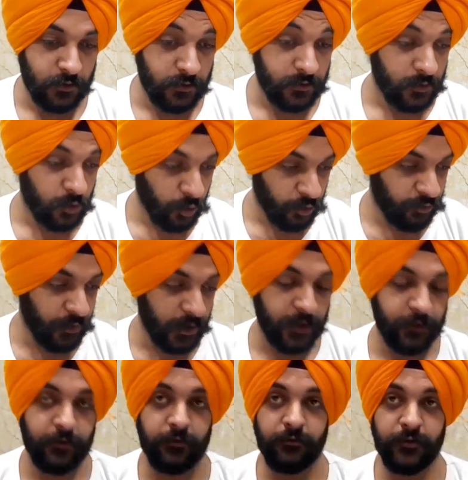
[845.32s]
Those
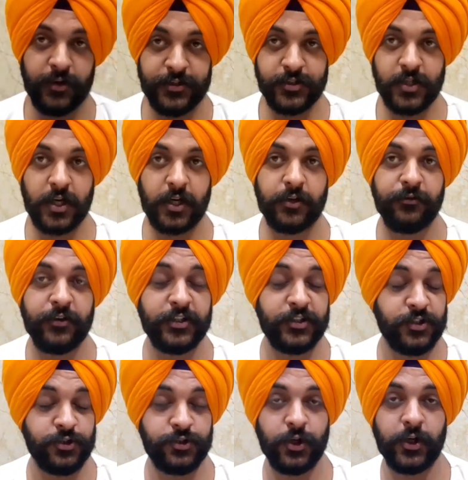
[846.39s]
words which
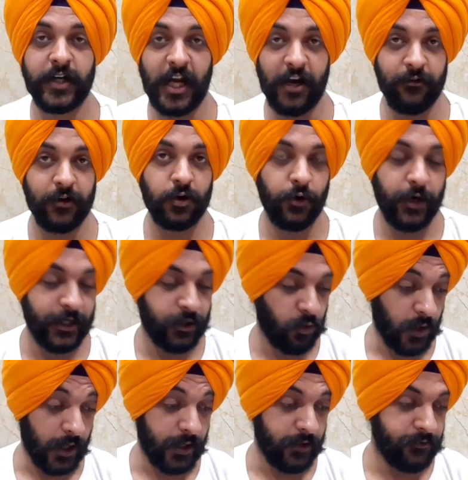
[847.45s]
you should never going to
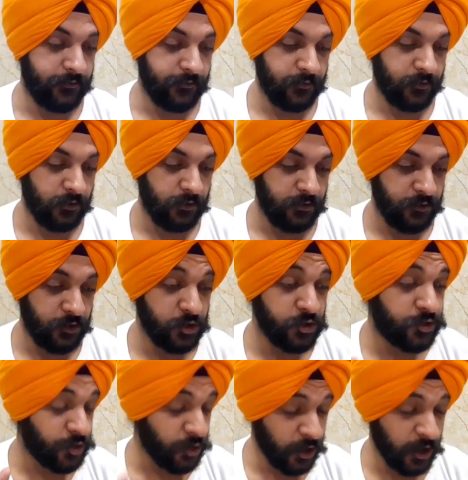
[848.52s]
write. You
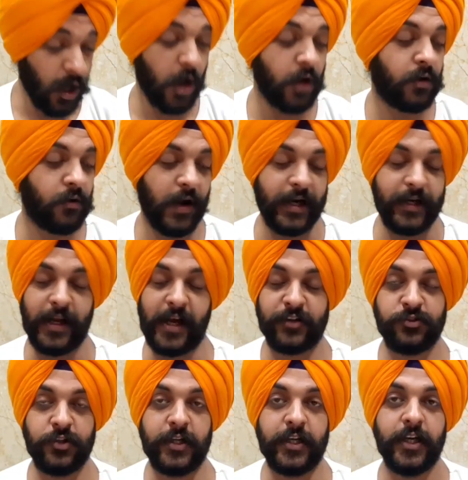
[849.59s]
should not write
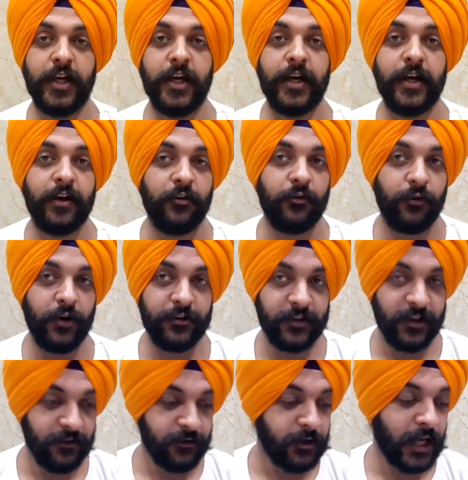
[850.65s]
actually. First
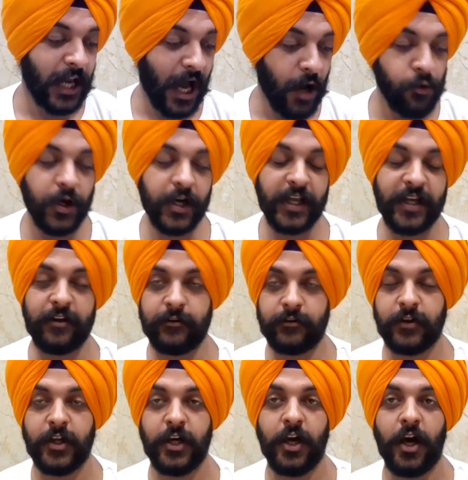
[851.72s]
is
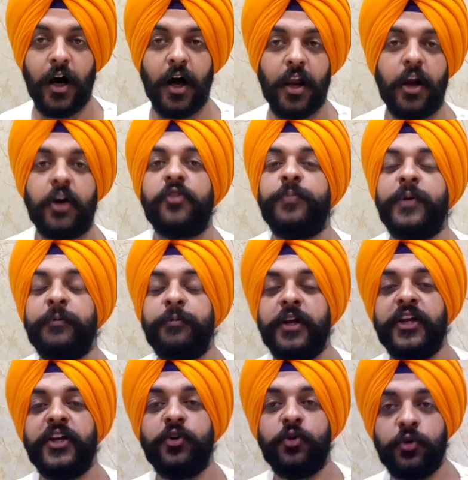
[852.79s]
nowadays. A lot of people
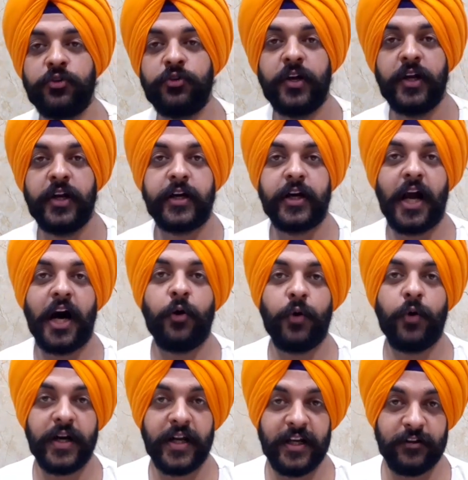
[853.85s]
use
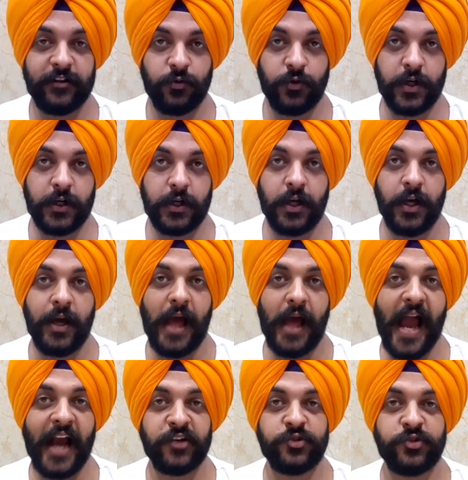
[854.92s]
nowadays word.
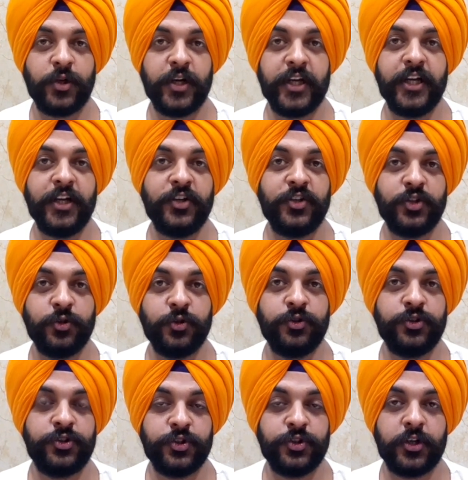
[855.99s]
Actually, you
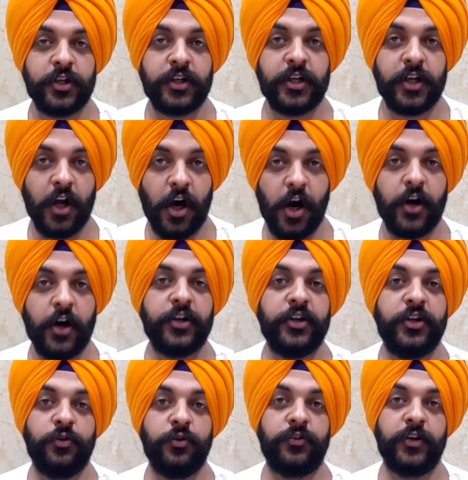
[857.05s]
should not
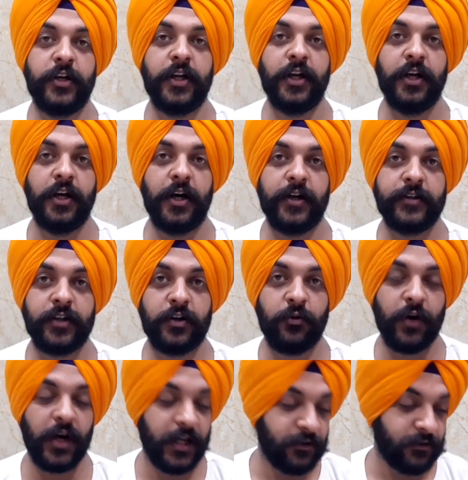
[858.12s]
use it.
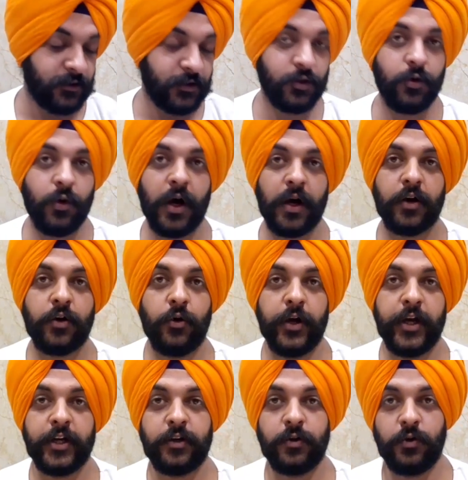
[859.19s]
Otherwise, you are
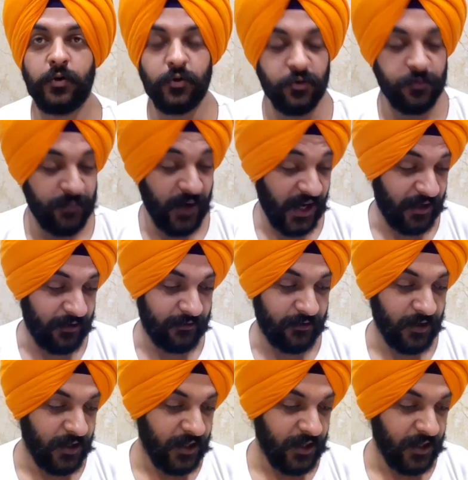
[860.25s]
going to lose bands.